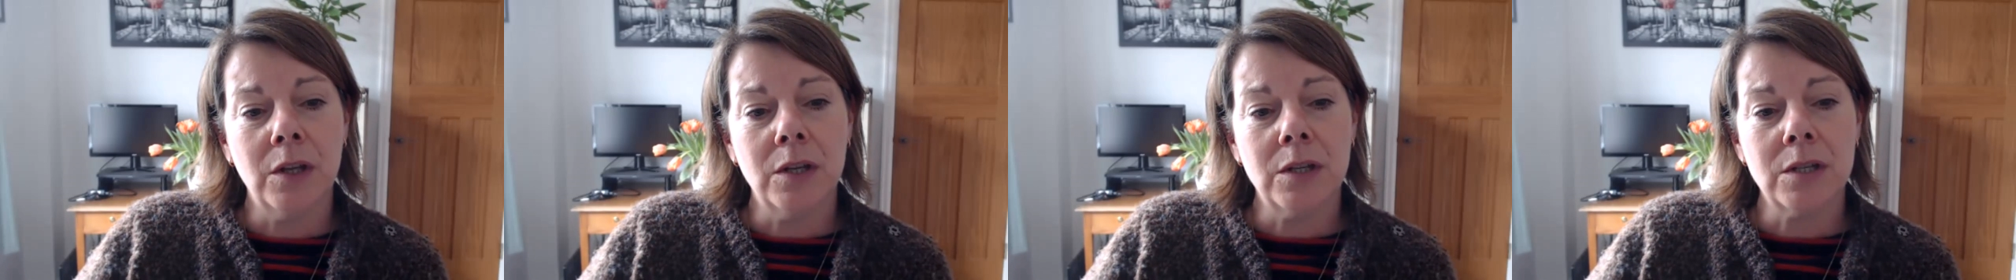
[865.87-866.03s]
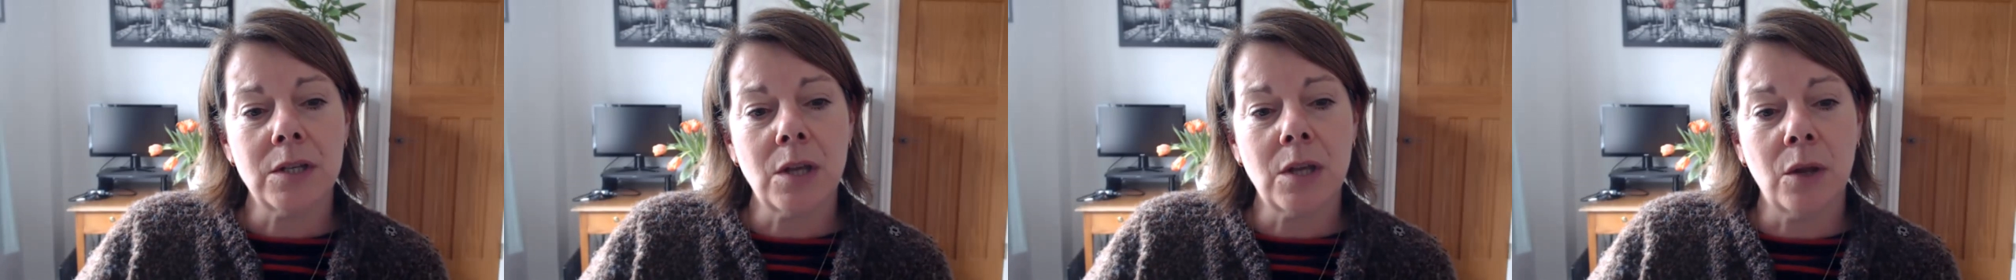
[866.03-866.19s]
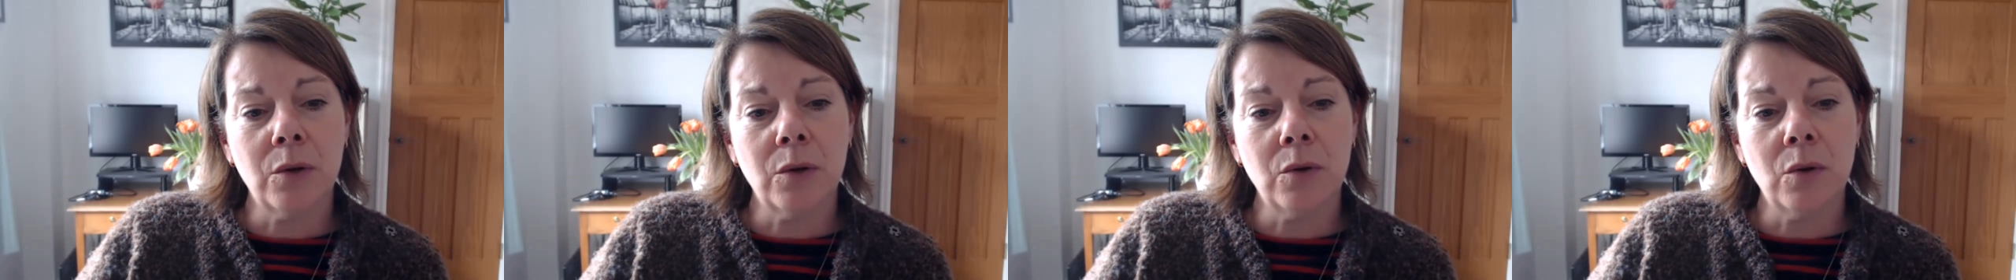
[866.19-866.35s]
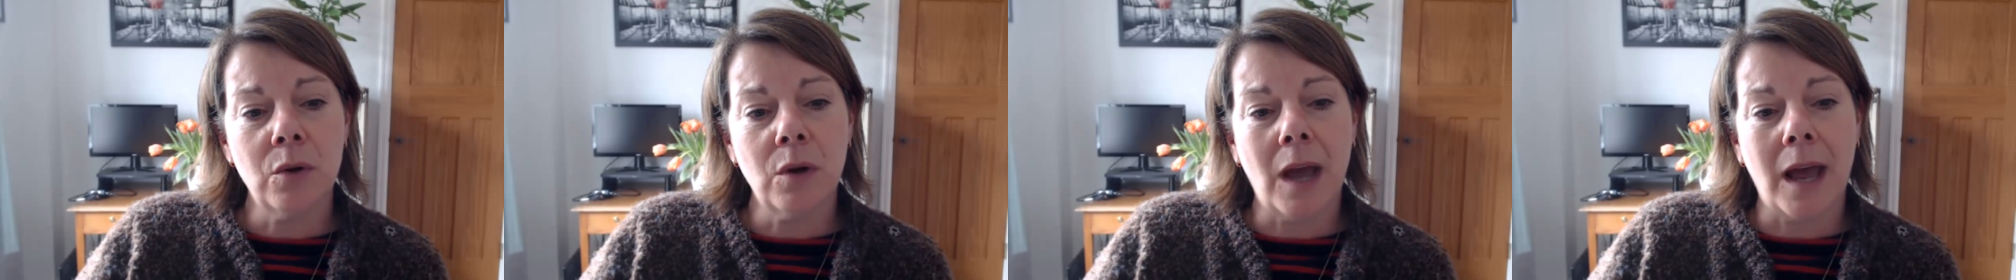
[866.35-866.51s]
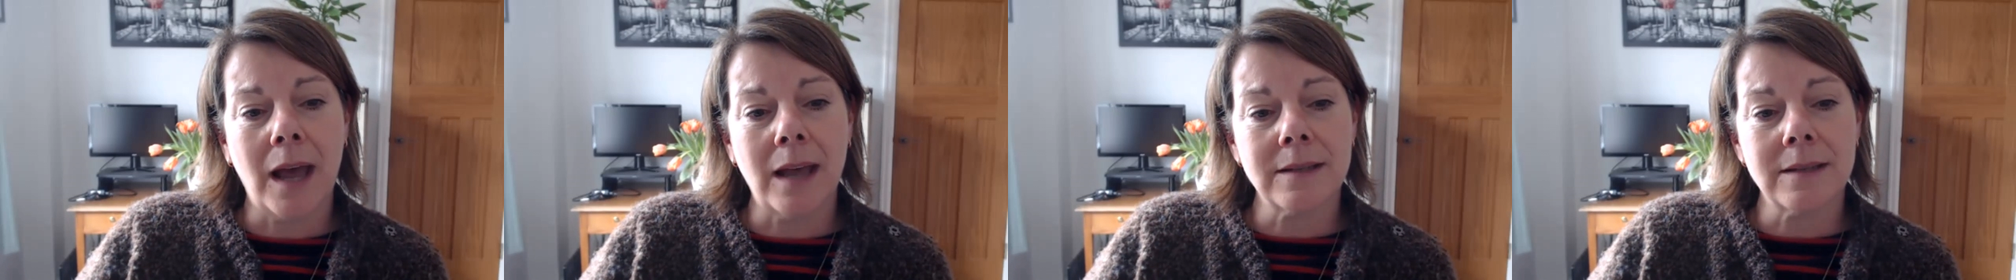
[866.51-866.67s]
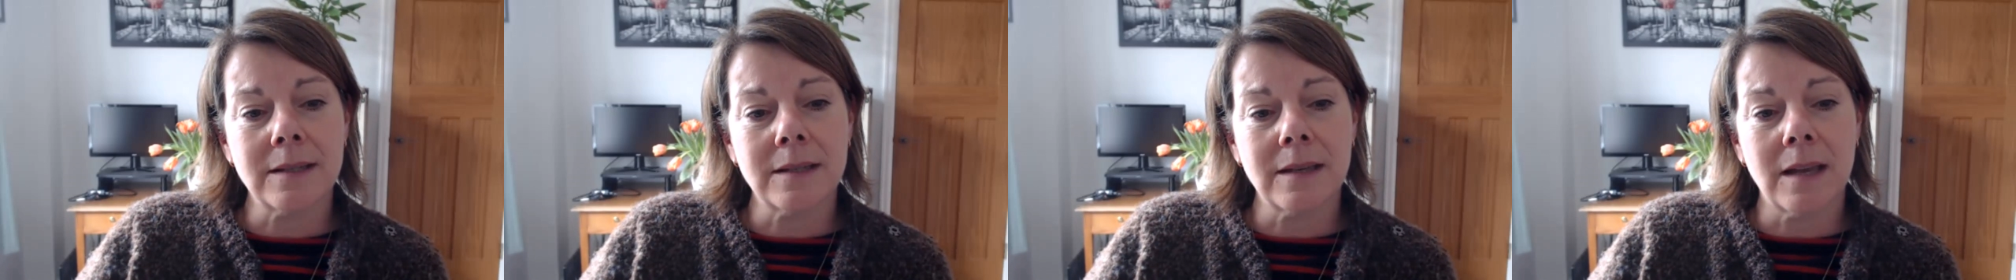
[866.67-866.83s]
So
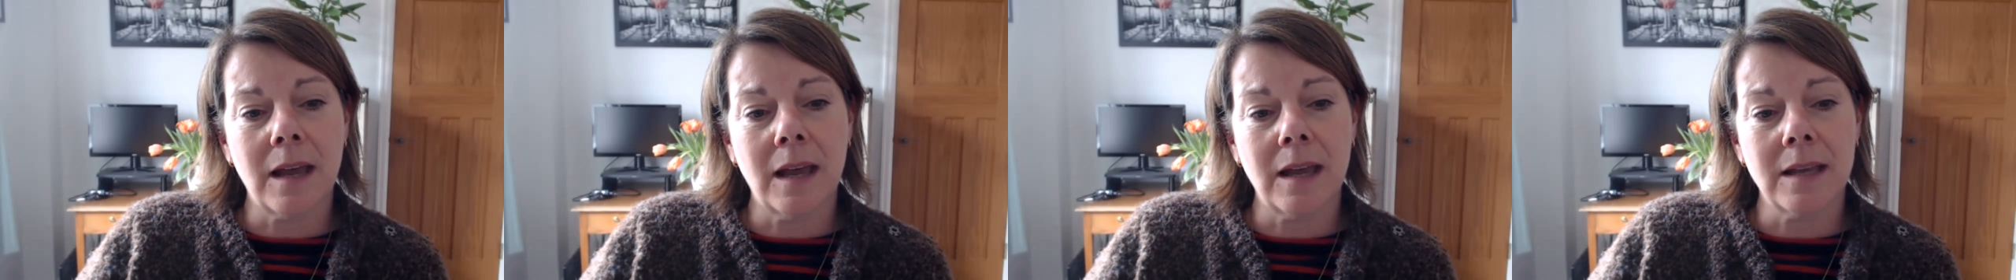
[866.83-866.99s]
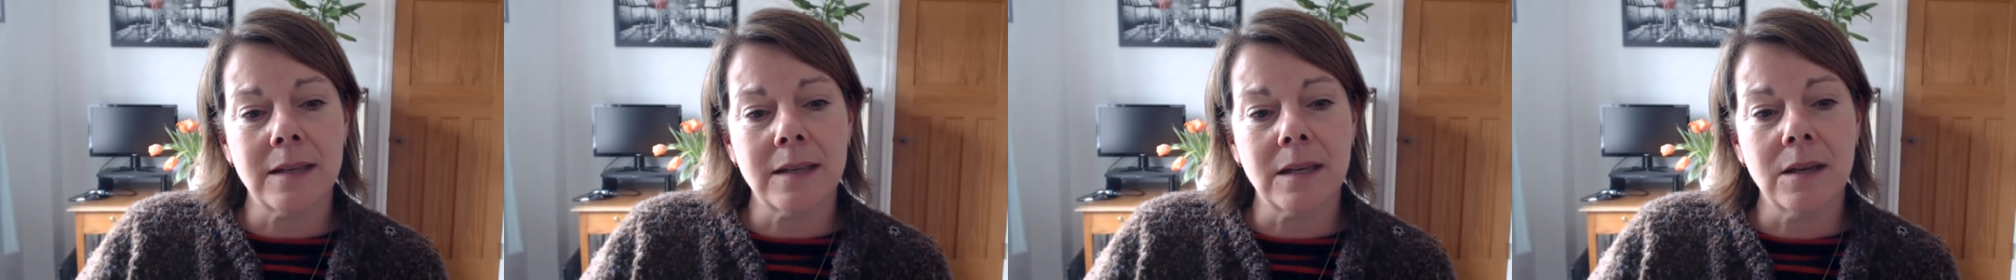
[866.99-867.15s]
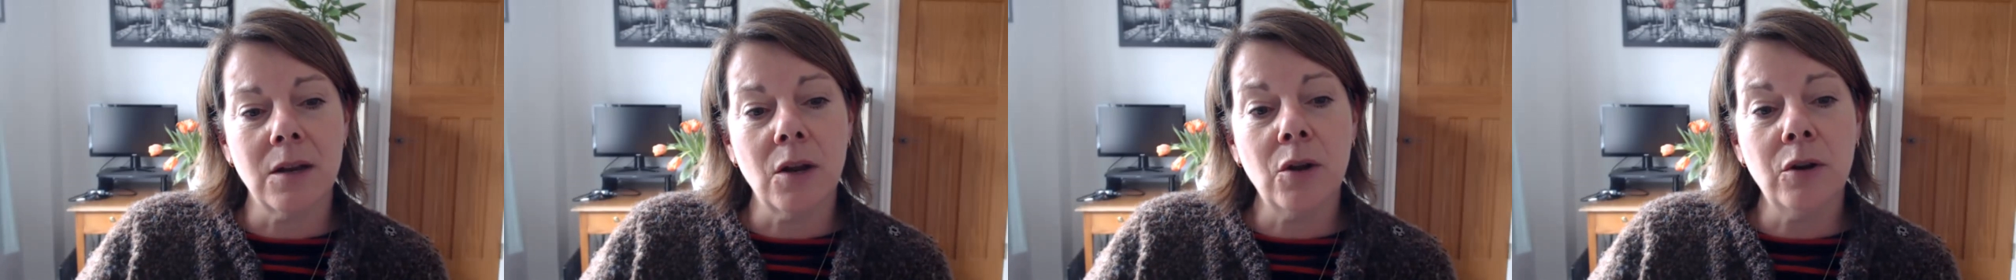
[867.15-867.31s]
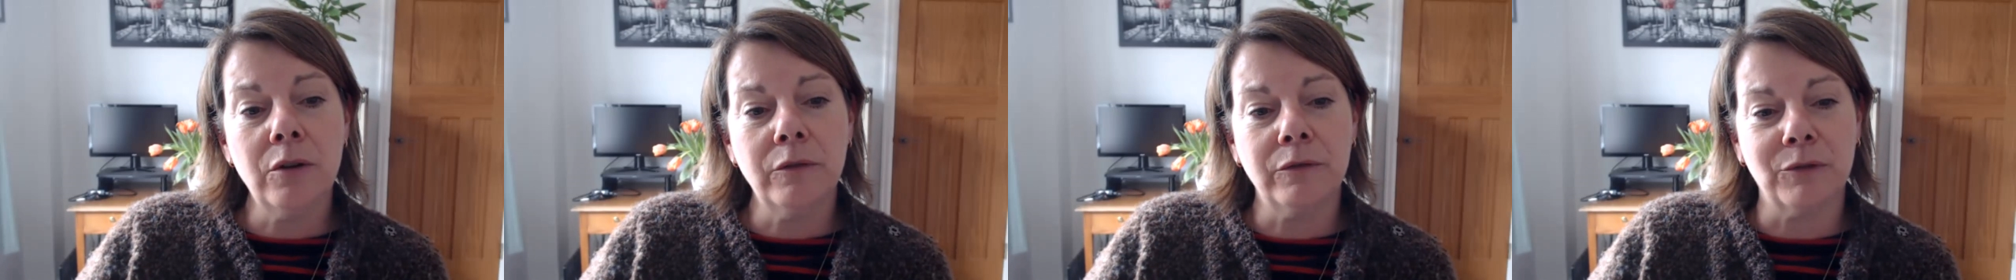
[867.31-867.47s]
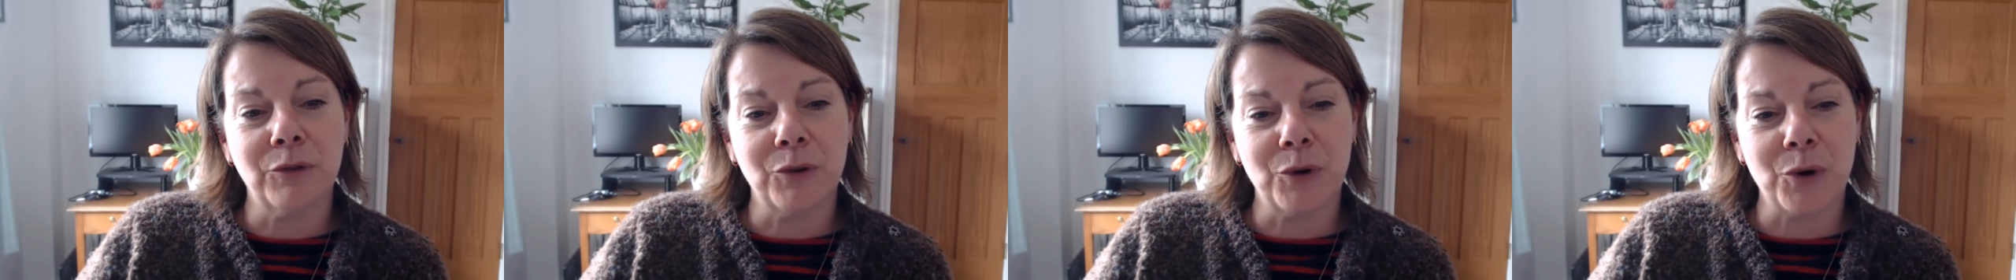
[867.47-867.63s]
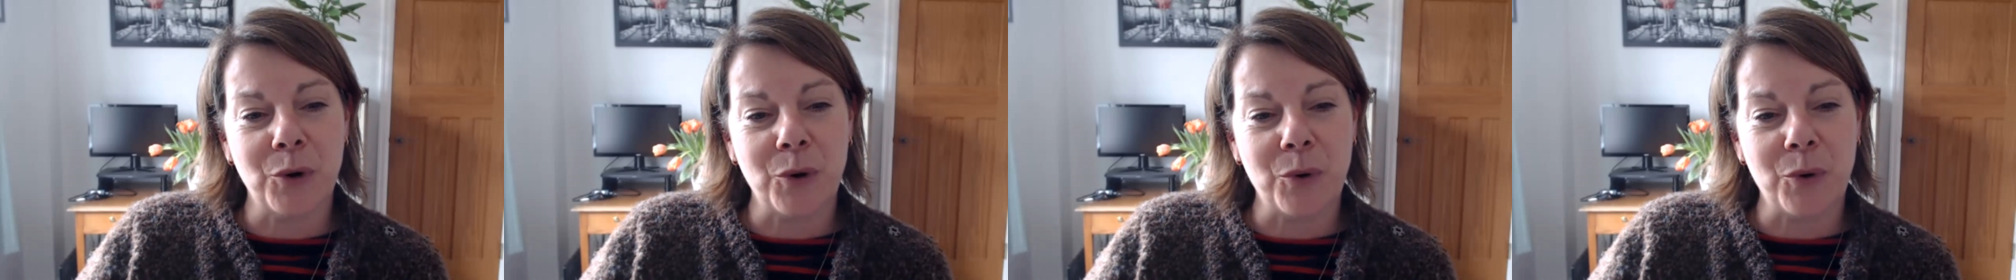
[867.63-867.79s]
as an
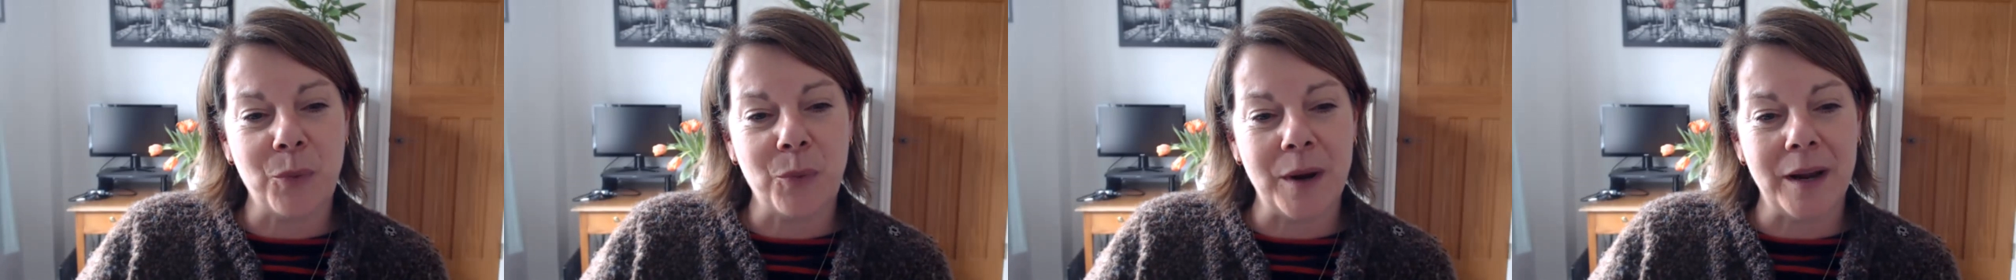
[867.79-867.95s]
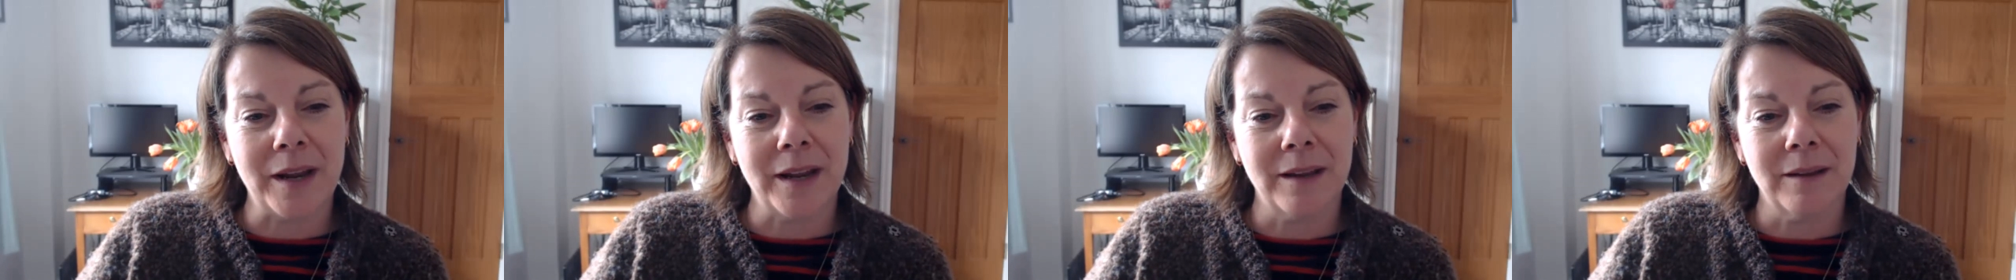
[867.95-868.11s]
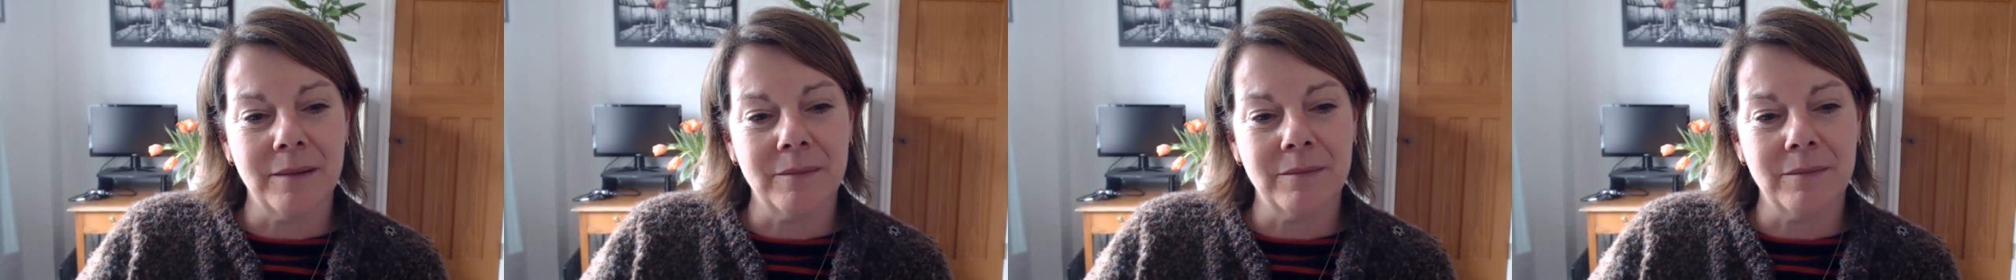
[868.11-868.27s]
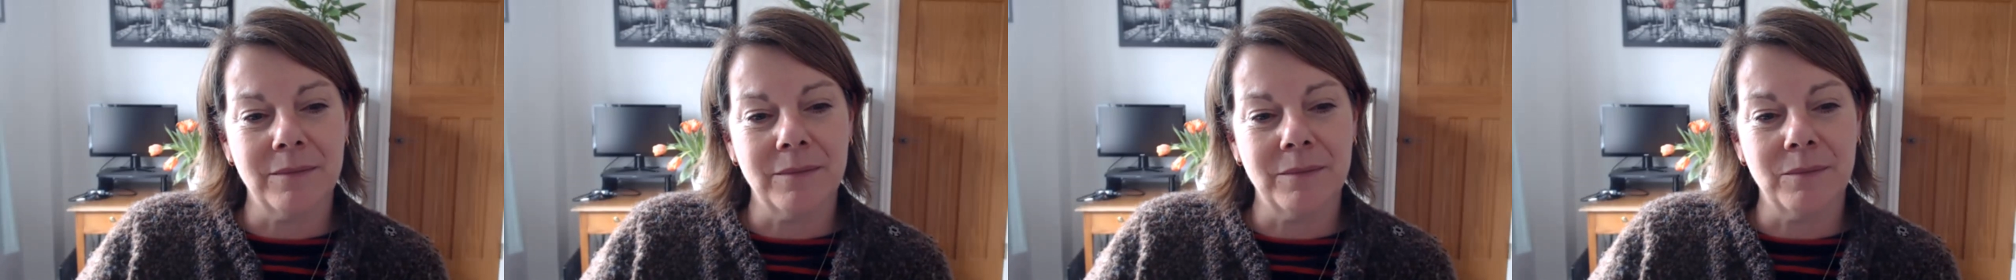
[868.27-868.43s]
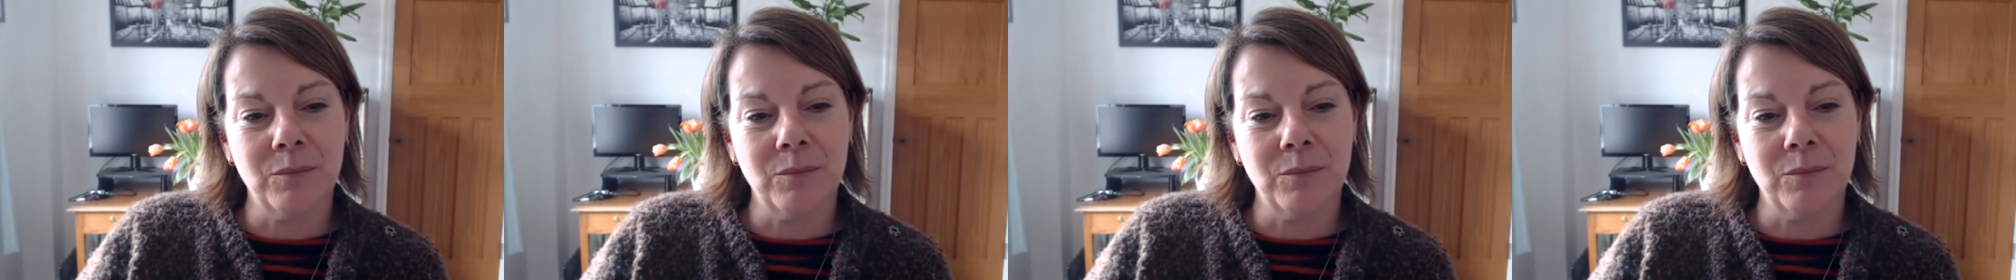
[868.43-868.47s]
overall, we're